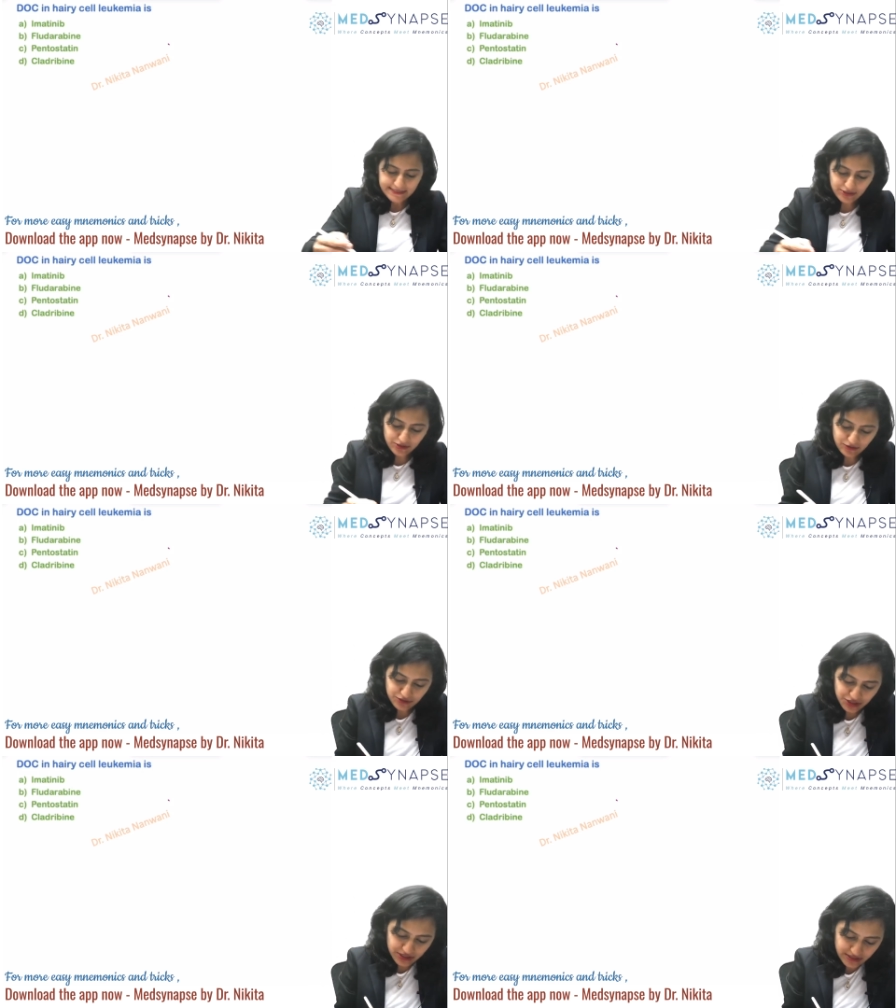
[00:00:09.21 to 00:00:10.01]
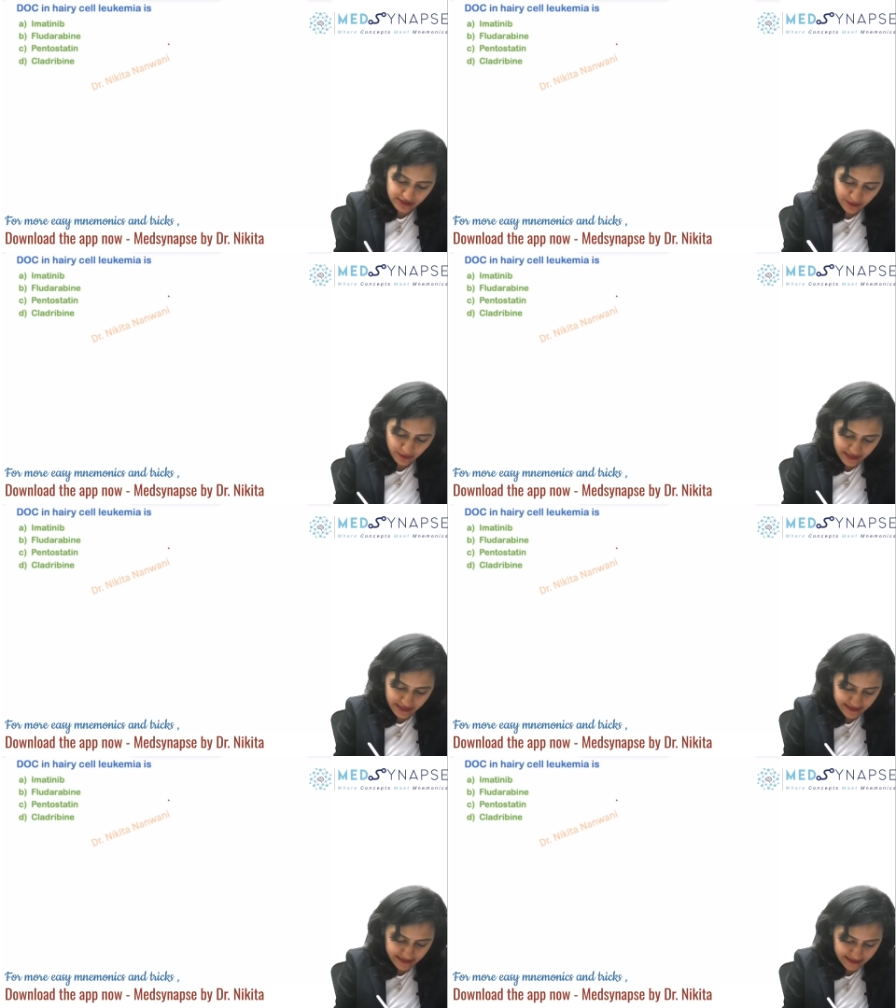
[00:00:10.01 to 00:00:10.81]
So the question is, what
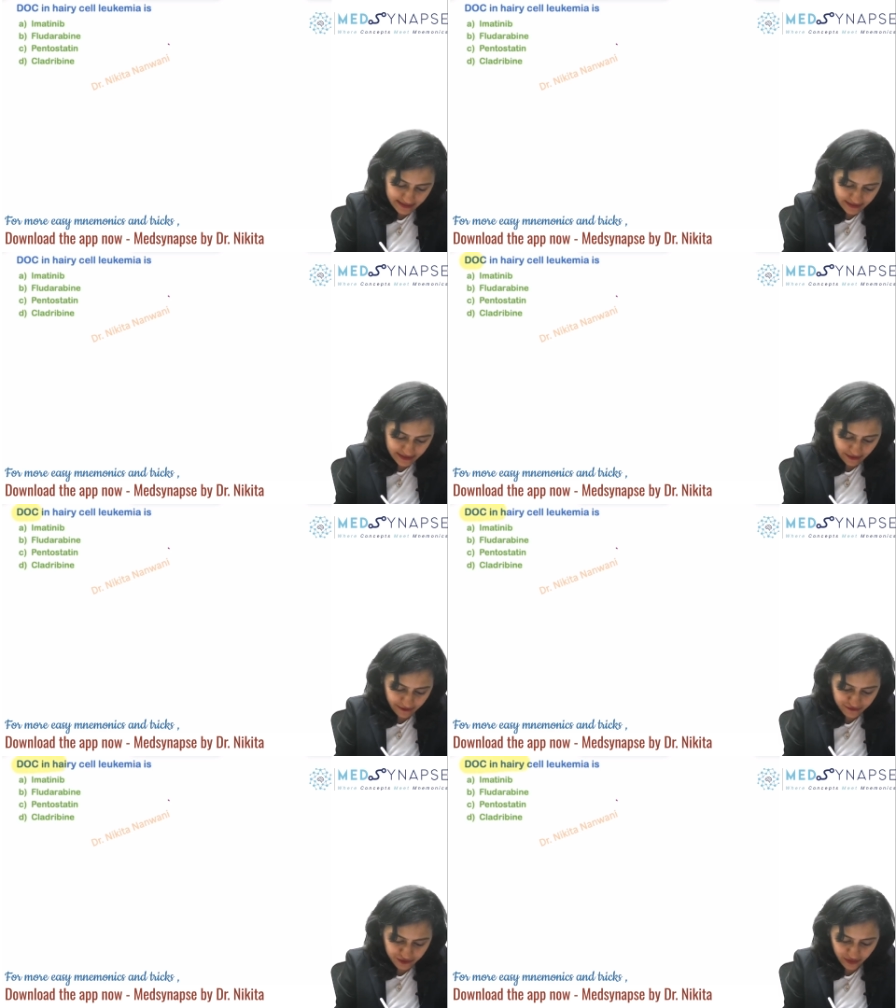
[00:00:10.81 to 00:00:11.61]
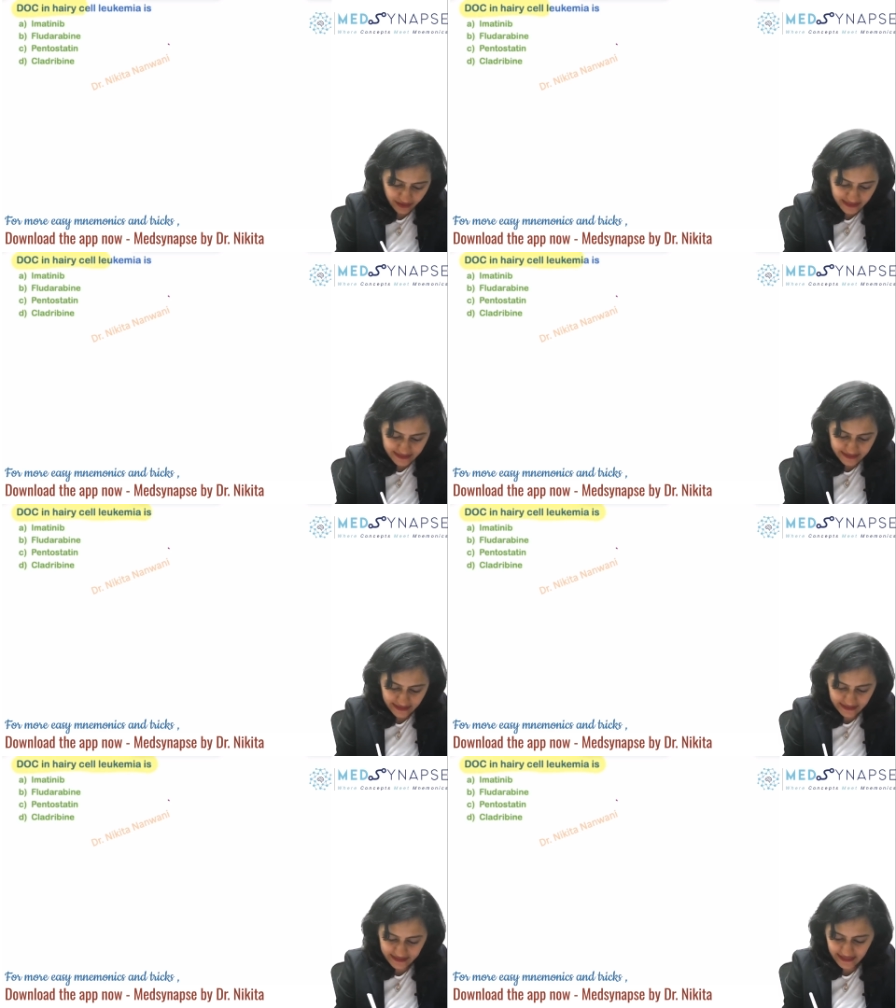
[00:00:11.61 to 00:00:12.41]
is the drug of choice
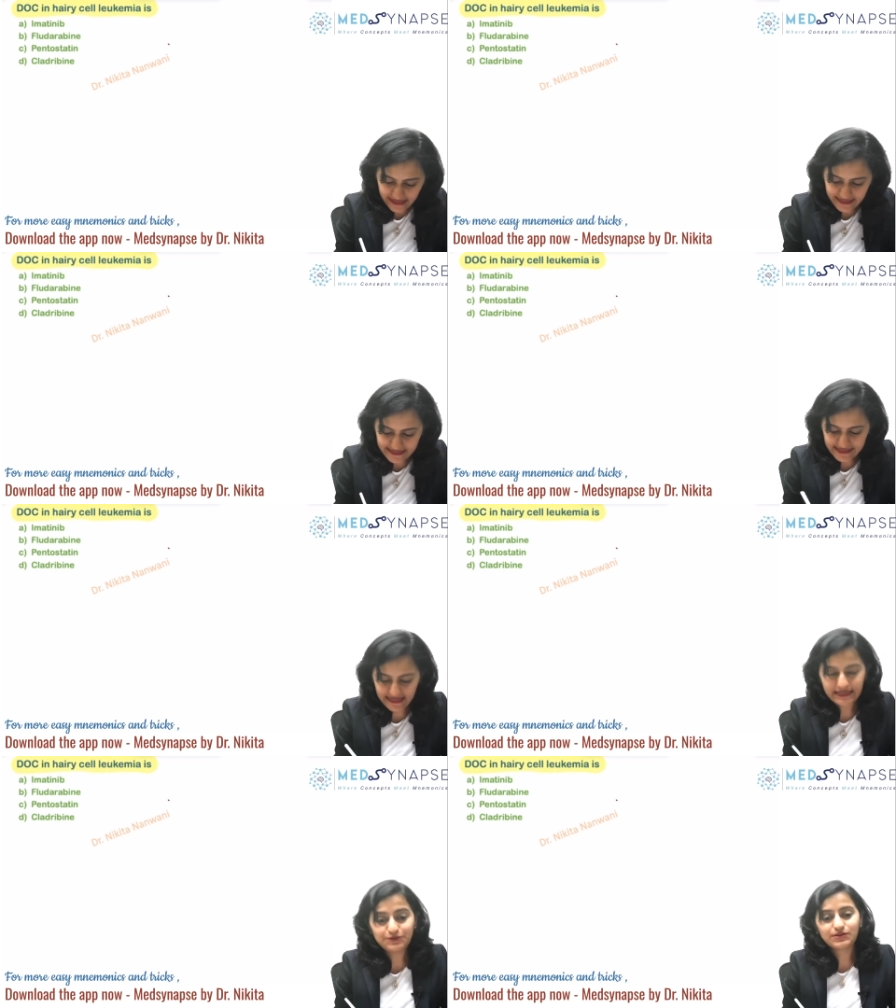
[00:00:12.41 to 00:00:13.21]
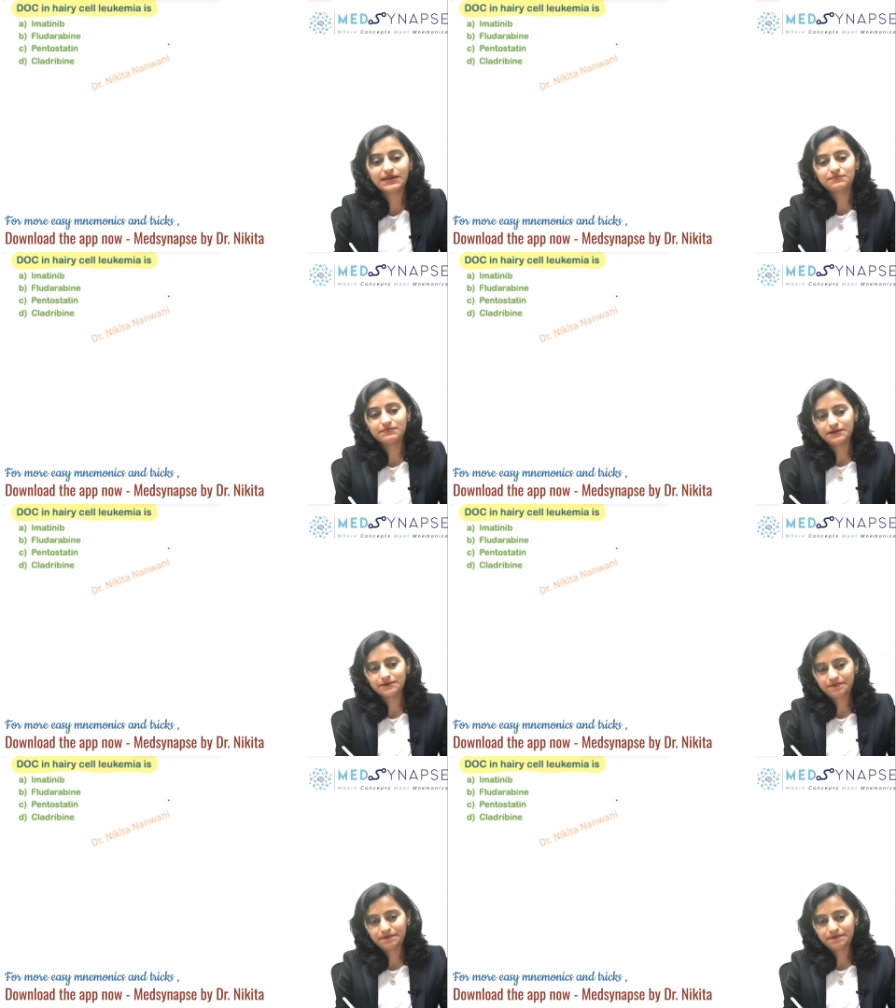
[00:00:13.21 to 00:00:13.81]
in hairy cell leukemia?